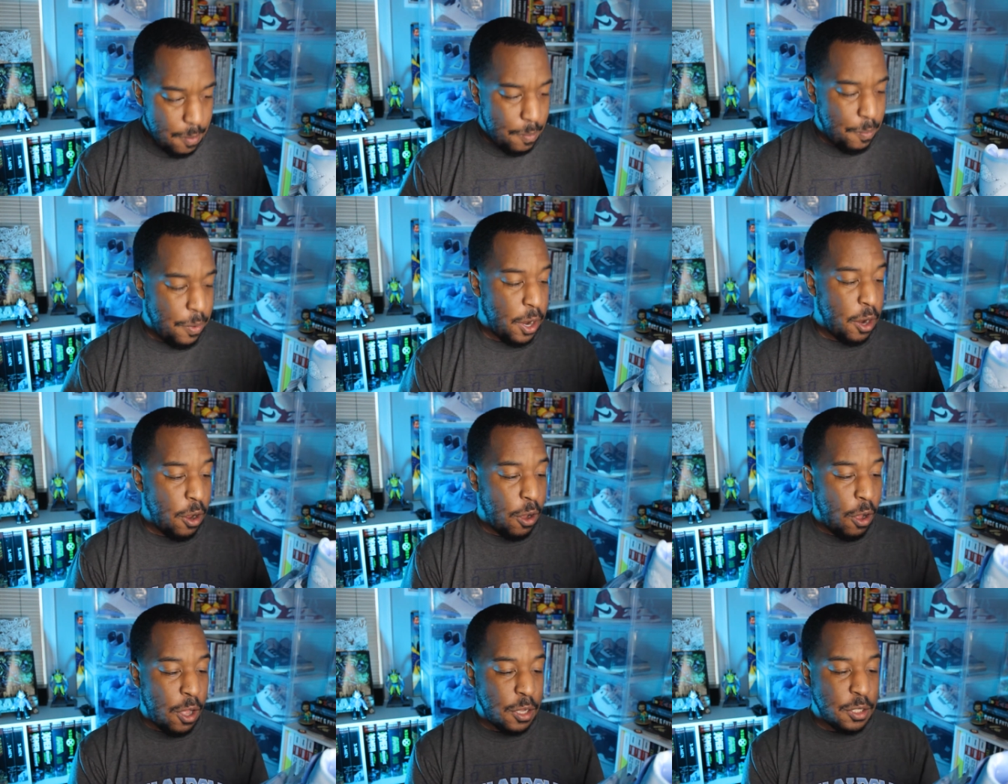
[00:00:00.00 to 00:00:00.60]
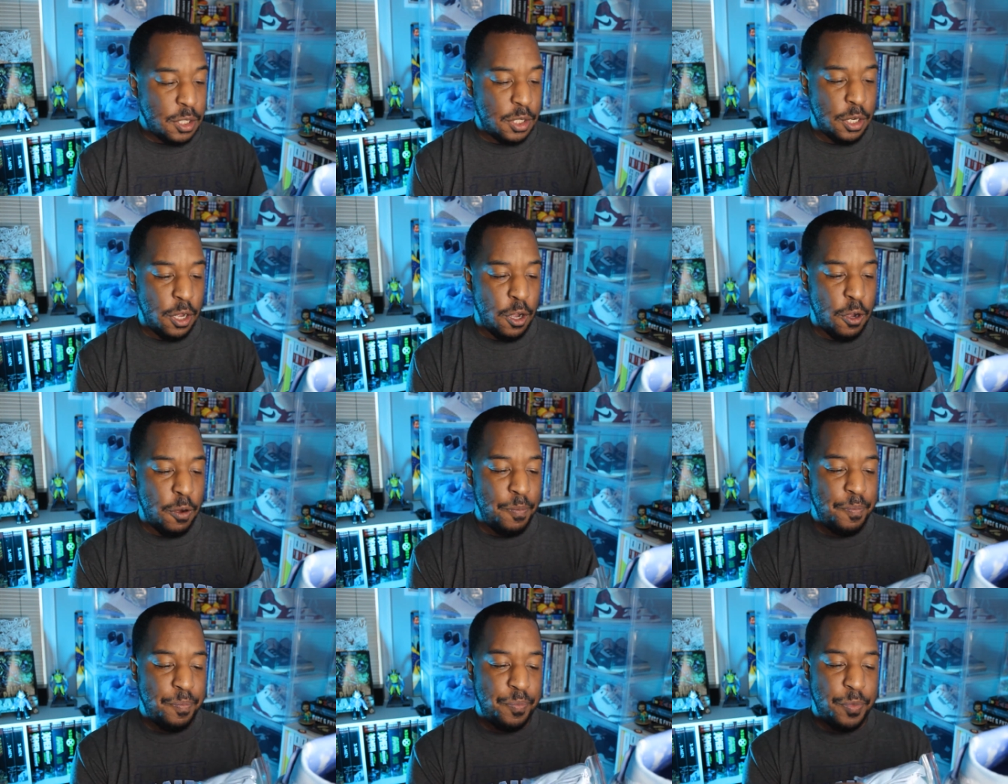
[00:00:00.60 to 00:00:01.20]
But
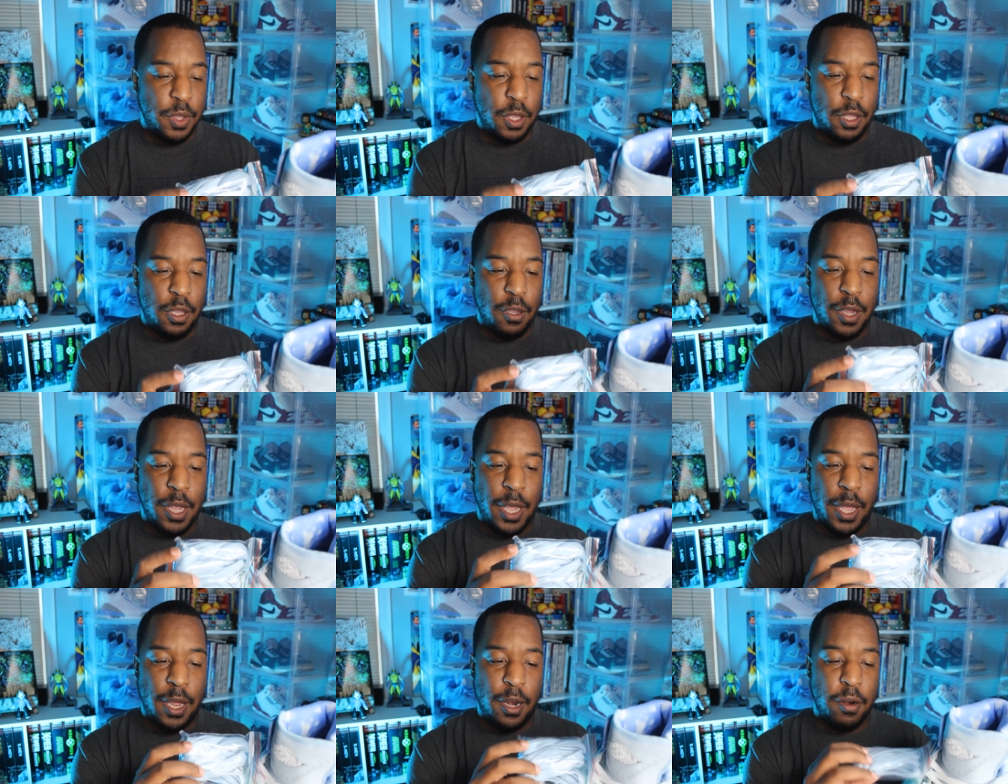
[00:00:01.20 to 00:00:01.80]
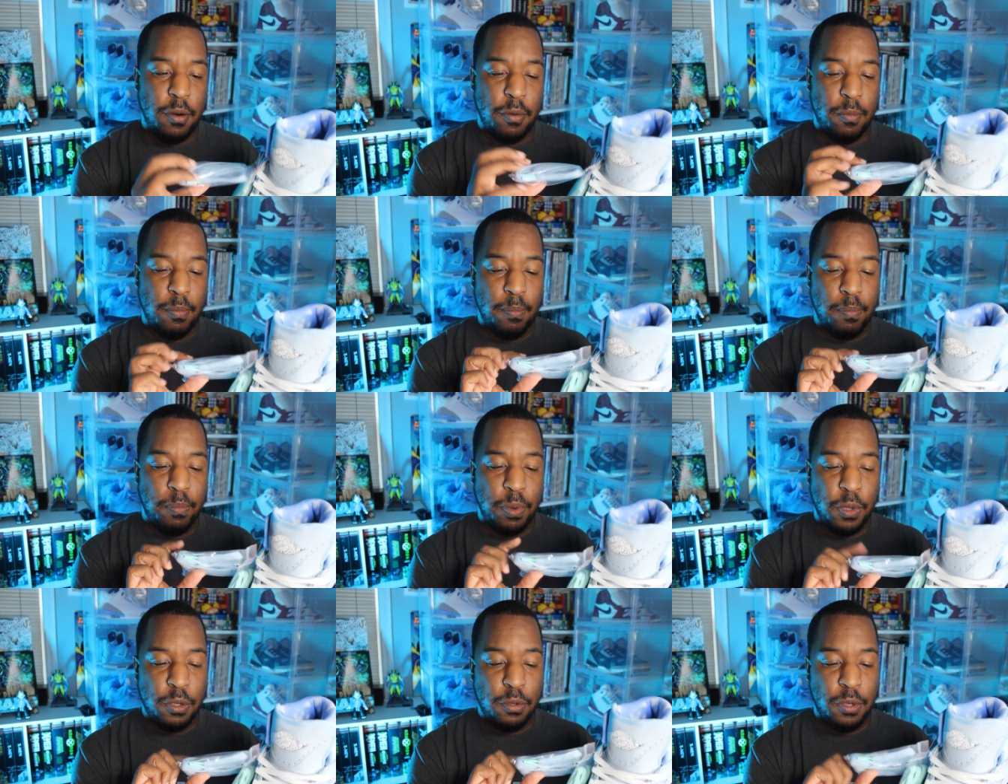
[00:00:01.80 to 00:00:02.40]
also you get
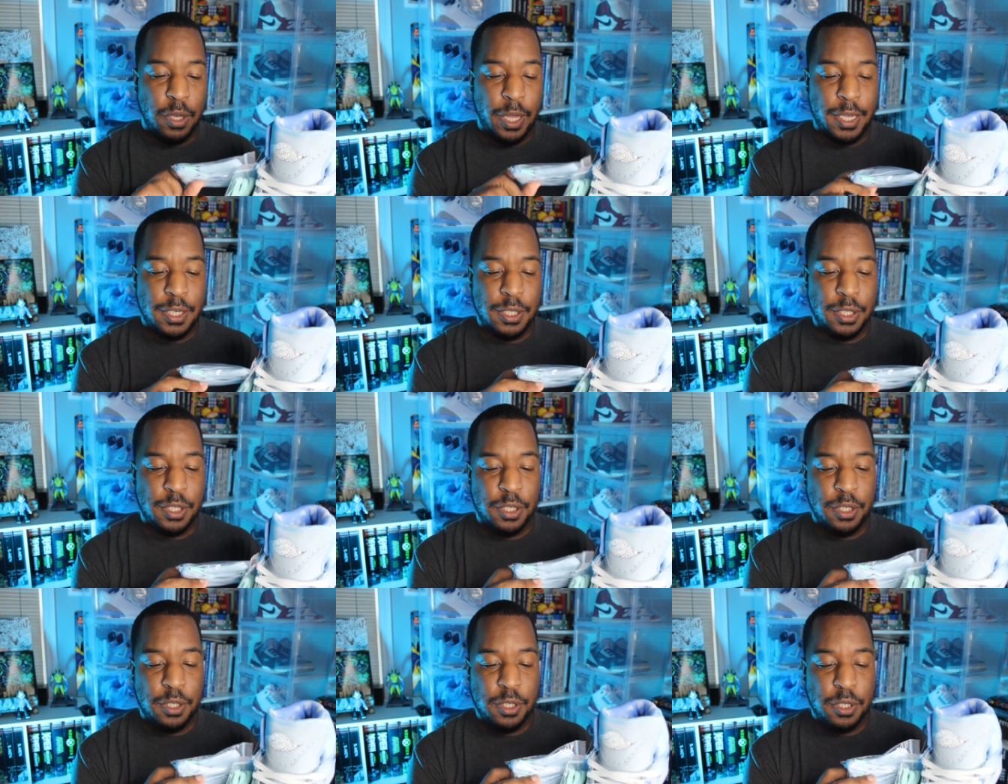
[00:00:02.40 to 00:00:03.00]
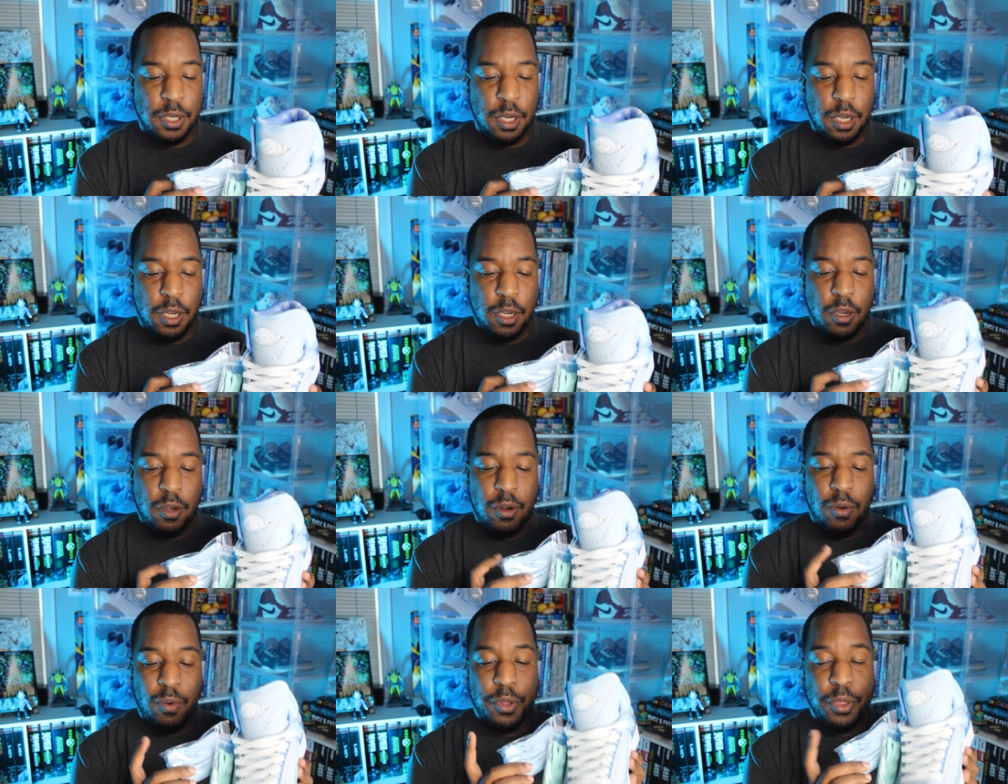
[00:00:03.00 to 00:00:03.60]
blue laces
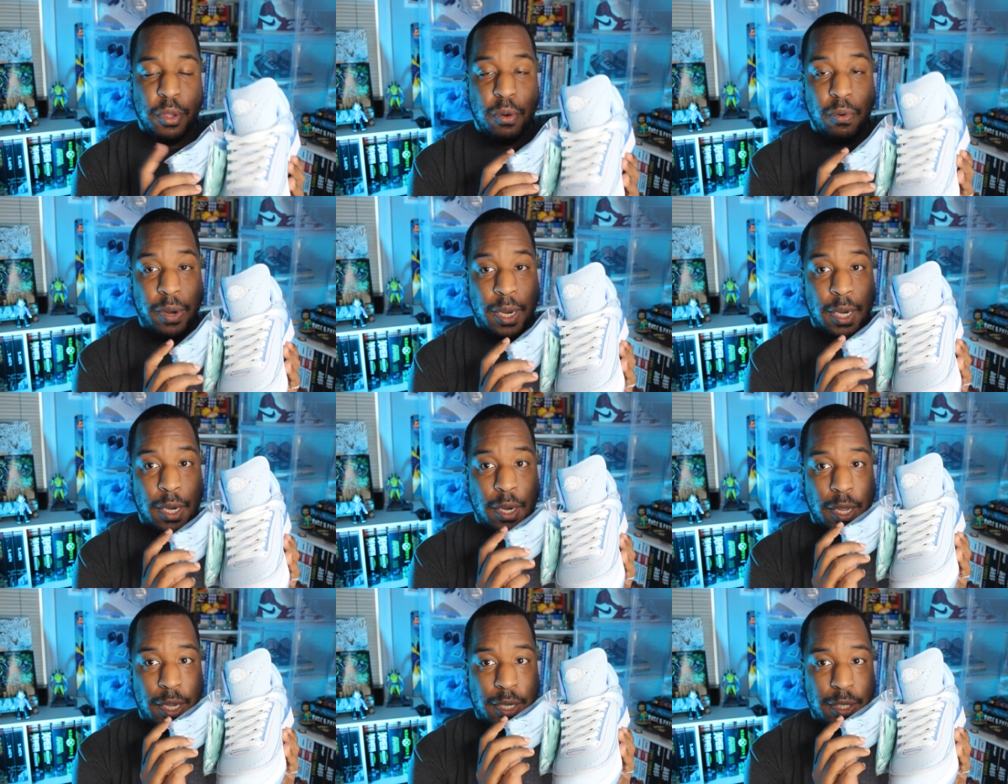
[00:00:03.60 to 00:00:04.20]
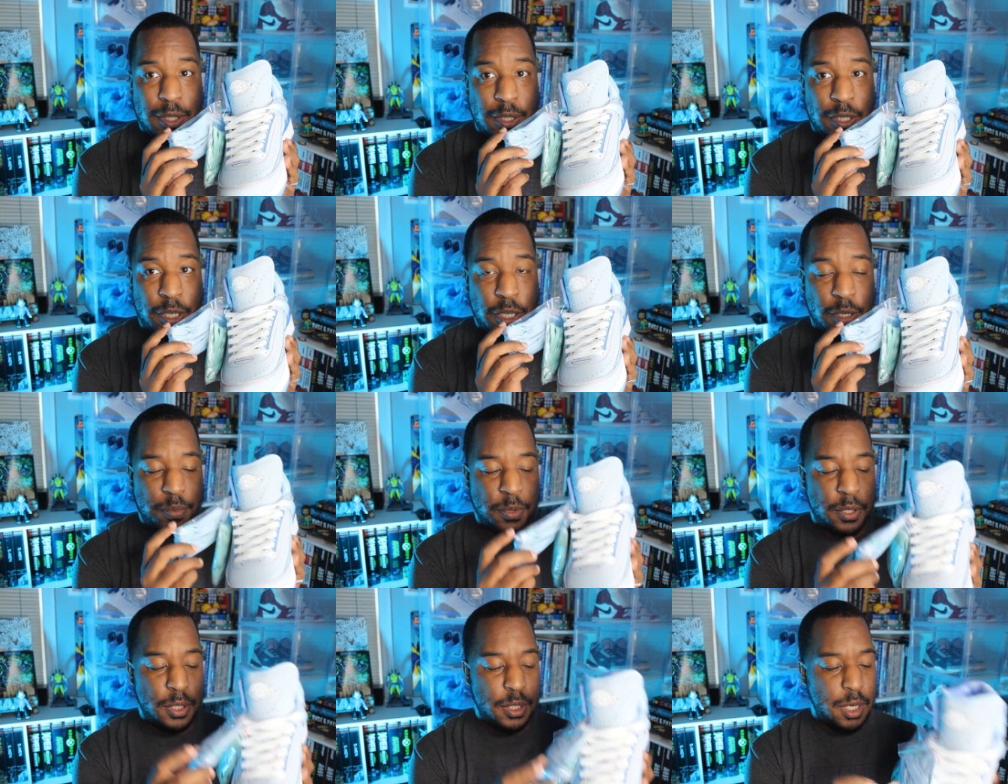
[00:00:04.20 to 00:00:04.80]
with green lace
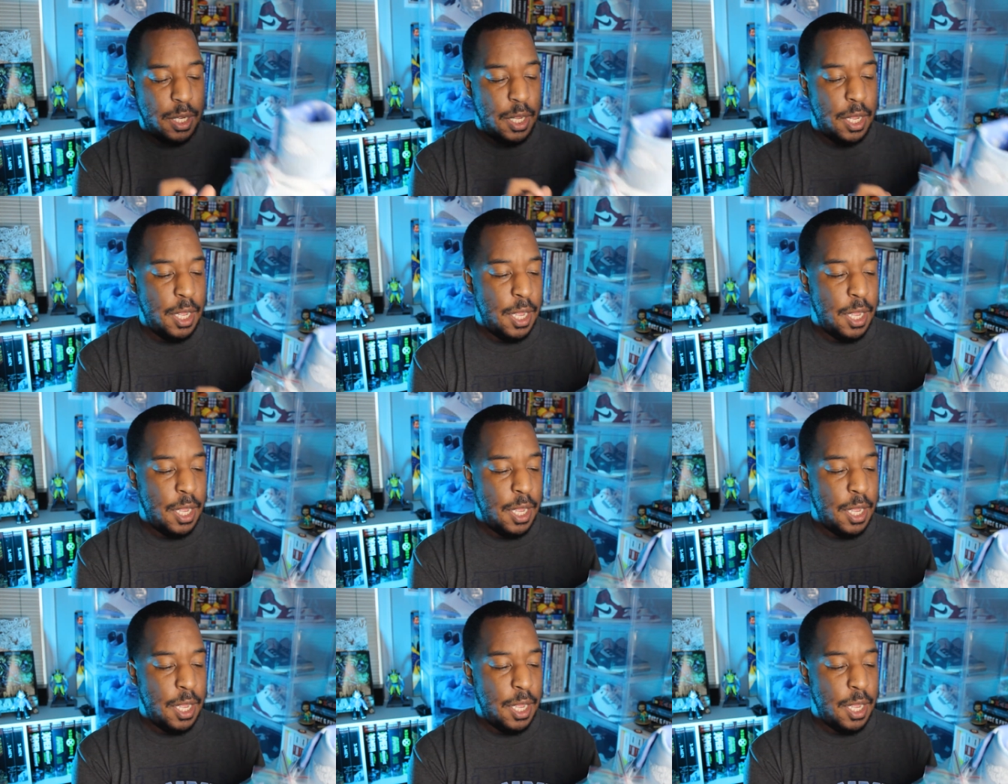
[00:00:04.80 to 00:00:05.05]
tips.